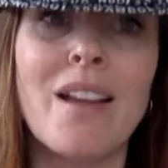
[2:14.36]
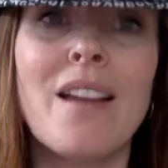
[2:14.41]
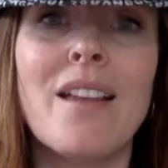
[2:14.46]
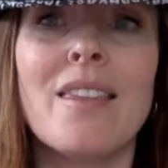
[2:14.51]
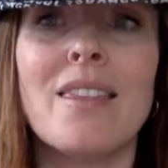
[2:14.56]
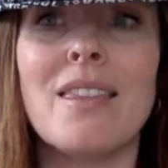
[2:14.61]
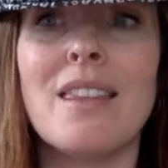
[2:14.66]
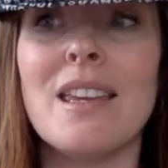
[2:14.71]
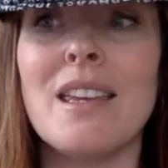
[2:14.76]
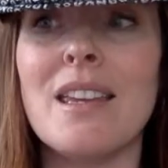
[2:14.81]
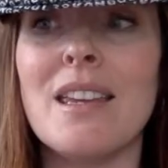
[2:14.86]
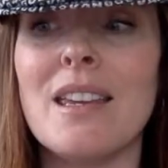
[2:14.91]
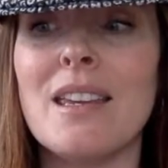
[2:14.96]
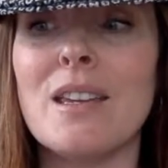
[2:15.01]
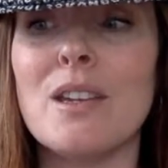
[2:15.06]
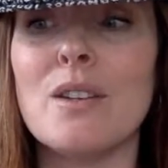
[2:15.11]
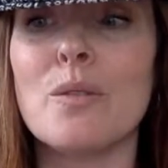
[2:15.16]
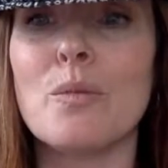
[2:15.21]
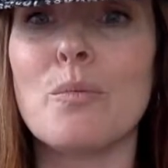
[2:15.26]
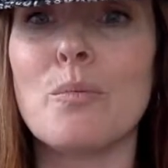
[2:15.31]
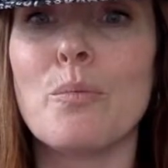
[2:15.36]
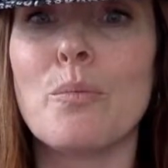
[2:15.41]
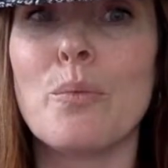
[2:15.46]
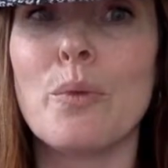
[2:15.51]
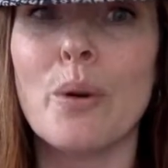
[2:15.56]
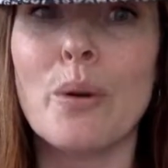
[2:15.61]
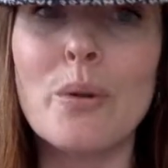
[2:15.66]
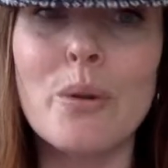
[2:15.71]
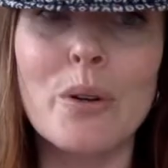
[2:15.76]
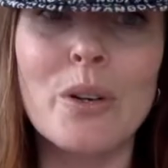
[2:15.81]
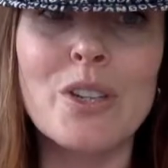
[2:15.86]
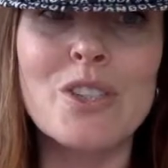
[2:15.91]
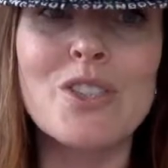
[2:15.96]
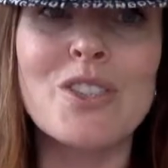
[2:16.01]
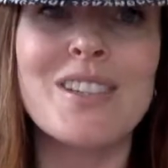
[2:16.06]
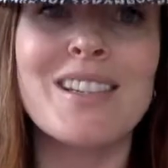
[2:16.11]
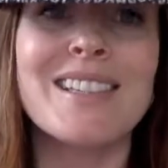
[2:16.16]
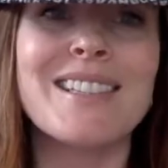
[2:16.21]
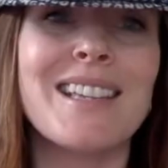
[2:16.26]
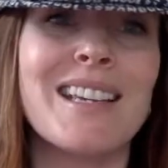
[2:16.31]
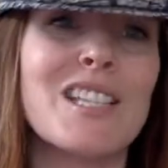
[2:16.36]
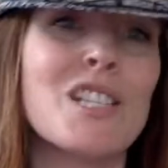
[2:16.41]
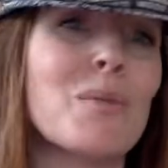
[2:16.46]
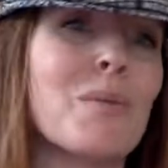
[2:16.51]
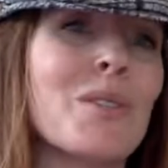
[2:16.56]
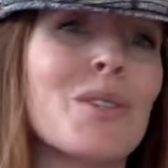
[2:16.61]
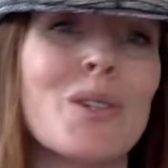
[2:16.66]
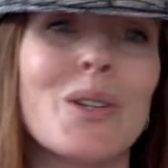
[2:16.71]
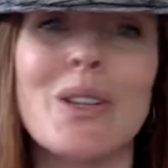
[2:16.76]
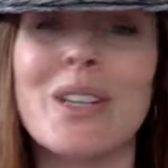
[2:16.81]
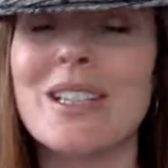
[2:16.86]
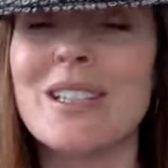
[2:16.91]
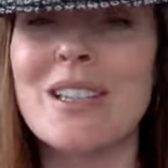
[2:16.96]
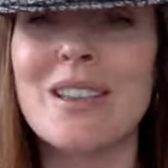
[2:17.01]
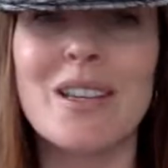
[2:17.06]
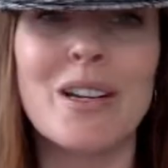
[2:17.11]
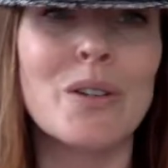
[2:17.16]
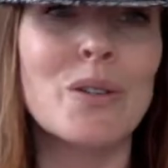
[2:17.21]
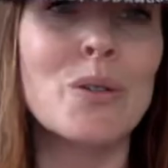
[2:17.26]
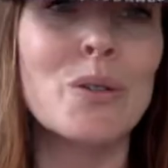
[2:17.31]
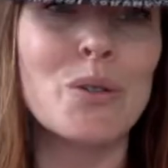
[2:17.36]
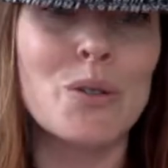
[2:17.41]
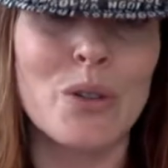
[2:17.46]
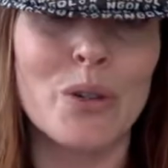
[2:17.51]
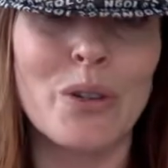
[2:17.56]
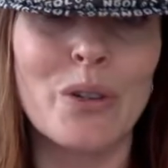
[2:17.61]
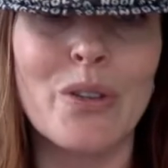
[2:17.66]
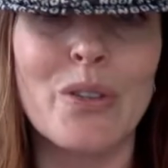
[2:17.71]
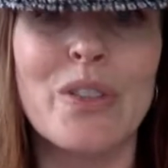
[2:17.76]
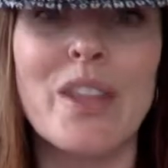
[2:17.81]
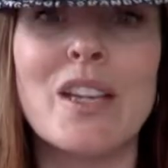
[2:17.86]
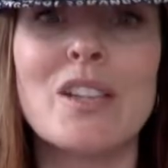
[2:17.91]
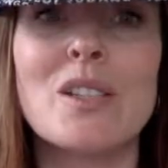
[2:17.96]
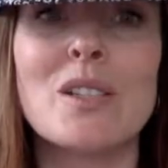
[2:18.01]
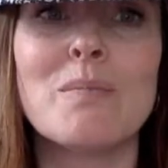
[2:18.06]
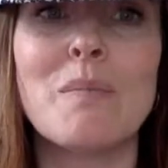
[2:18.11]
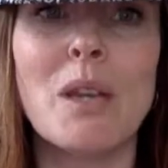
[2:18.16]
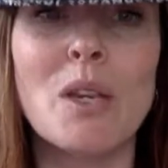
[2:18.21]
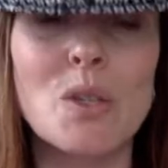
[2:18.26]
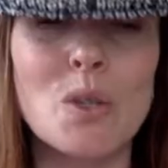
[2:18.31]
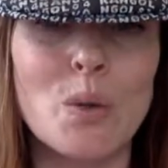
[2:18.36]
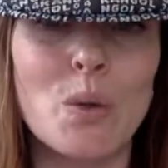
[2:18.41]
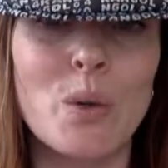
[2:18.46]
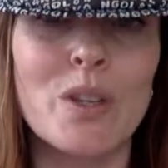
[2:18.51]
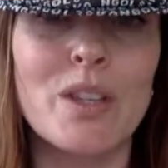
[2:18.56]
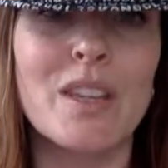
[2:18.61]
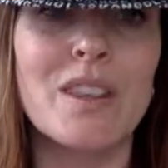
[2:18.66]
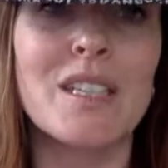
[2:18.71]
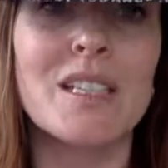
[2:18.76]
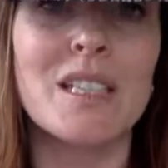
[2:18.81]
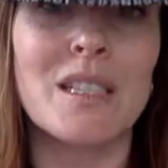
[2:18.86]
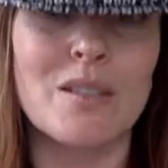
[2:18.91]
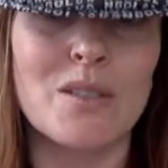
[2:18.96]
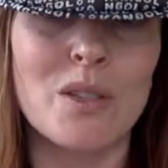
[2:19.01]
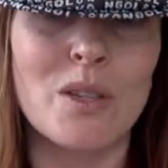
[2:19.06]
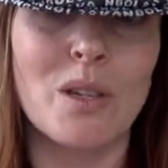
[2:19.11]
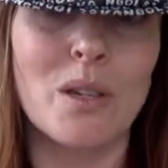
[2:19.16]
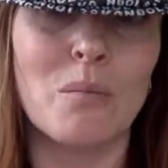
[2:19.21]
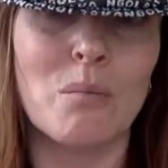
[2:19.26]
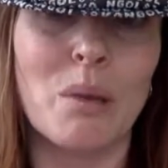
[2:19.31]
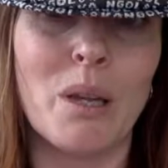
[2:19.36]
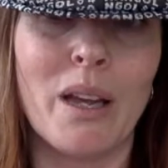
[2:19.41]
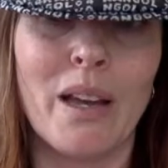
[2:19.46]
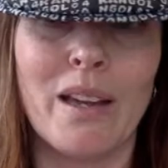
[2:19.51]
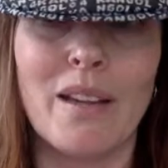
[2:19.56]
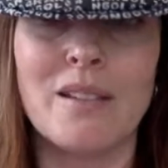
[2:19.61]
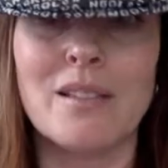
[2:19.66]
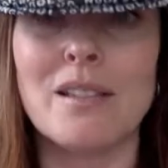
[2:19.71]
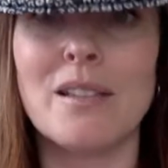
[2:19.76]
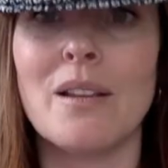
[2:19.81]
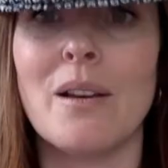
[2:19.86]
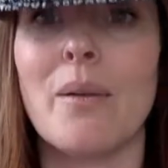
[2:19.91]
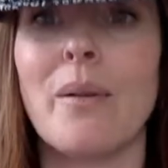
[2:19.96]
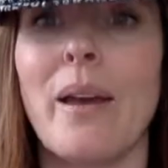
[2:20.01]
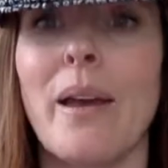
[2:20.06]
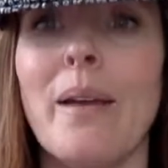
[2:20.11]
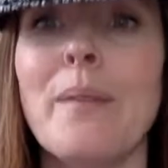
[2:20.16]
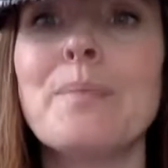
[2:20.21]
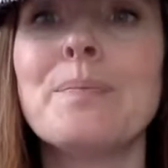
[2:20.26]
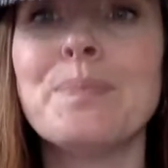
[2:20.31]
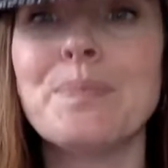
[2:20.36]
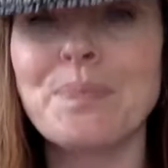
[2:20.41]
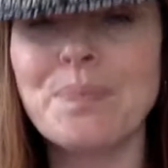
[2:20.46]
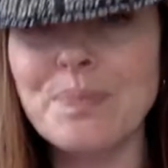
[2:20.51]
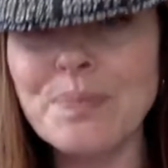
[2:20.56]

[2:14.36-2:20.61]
The brokerage is like Switzerland. They're neutral. They just make sure that the deals are compliant, okay?